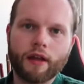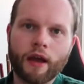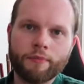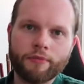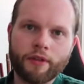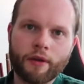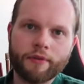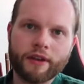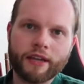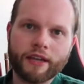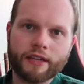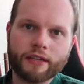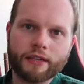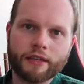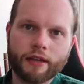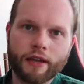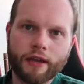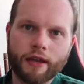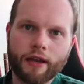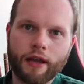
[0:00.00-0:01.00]
I'm Dominic
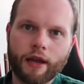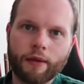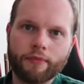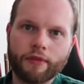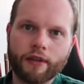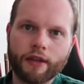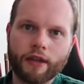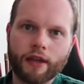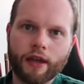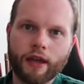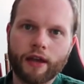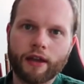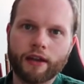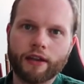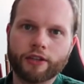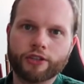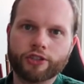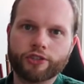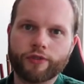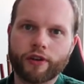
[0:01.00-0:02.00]
and I'm the head
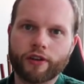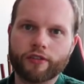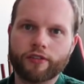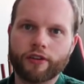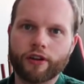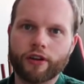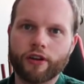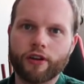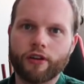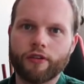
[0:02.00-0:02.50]
instructor